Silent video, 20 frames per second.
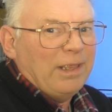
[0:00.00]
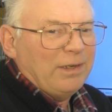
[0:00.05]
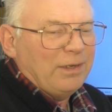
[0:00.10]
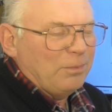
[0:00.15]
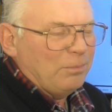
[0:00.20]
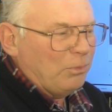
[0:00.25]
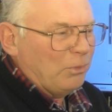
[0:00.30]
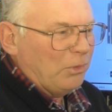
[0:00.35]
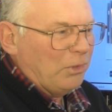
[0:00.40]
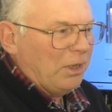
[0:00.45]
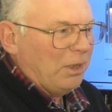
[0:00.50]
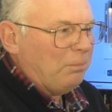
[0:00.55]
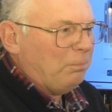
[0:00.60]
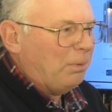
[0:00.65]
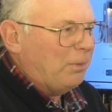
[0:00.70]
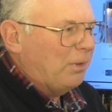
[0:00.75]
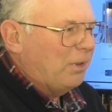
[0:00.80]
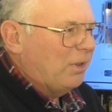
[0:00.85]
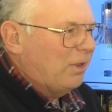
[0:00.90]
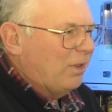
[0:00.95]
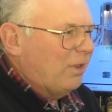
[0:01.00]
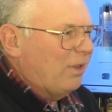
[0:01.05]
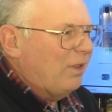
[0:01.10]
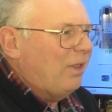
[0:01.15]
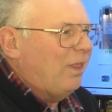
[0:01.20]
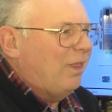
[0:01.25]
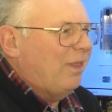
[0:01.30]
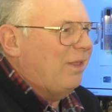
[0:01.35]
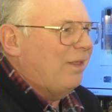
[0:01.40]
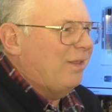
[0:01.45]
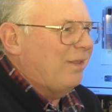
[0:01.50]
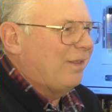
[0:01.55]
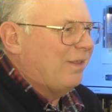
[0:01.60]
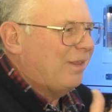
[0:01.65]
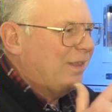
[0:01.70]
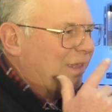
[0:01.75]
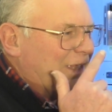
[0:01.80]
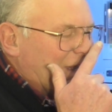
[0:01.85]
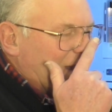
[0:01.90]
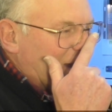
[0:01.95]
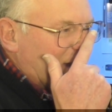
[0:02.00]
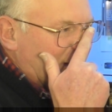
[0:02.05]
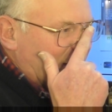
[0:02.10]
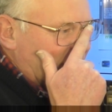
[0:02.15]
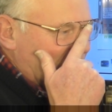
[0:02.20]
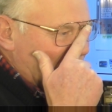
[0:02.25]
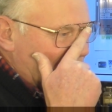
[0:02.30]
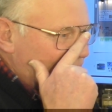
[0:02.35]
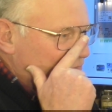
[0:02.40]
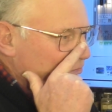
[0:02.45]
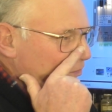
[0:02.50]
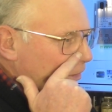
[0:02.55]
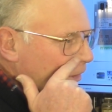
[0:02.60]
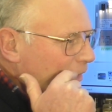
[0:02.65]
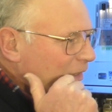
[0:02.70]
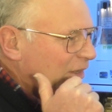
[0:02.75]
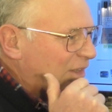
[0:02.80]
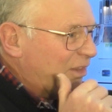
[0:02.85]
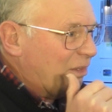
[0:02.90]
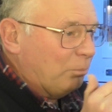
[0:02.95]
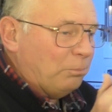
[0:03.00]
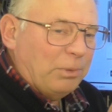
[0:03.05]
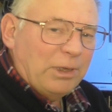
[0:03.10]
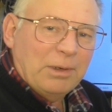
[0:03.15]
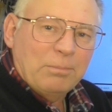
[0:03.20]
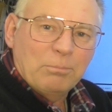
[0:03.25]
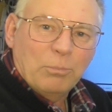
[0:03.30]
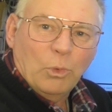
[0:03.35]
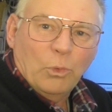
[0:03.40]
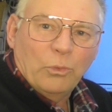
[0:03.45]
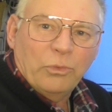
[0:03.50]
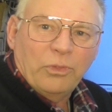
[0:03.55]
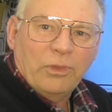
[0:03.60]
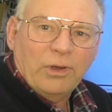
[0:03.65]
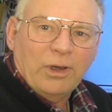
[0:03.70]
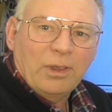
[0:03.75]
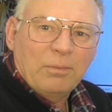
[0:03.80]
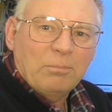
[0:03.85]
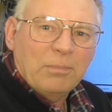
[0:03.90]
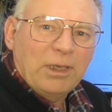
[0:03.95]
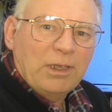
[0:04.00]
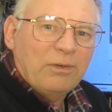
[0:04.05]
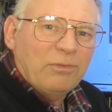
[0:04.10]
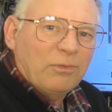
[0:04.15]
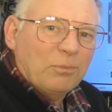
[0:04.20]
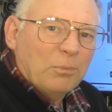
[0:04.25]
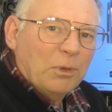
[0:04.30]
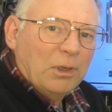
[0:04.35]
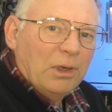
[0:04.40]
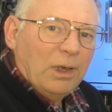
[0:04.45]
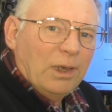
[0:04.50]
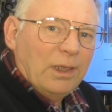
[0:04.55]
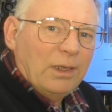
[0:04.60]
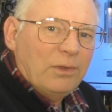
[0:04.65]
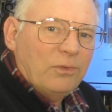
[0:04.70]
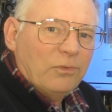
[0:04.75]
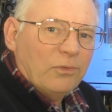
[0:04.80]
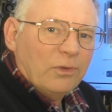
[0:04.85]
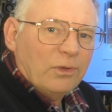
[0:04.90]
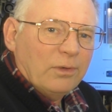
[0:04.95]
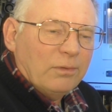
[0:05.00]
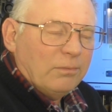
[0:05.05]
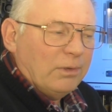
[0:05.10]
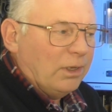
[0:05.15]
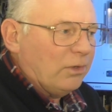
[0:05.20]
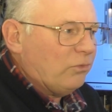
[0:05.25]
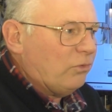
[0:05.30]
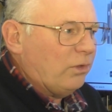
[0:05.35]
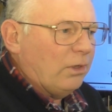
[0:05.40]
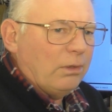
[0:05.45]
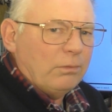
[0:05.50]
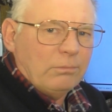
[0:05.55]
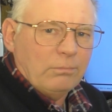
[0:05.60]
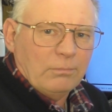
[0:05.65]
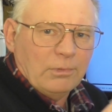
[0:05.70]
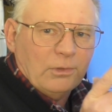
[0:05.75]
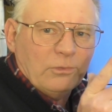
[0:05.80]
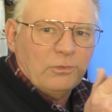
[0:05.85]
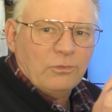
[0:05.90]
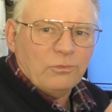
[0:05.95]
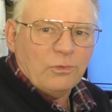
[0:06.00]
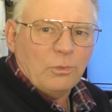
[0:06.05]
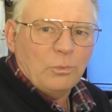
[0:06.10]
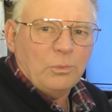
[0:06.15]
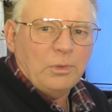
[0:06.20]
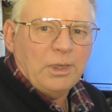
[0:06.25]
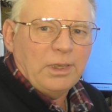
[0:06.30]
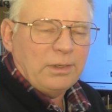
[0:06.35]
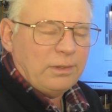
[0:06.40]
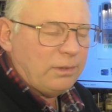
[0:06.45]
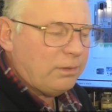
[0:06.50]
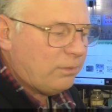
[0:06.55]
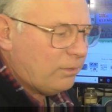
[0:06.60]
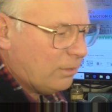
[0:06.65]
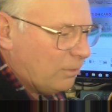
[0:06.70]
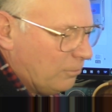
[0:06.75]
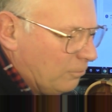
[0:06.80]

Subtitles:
to put up is the pin board that I made for my laser. Actually, I'll just go and get it.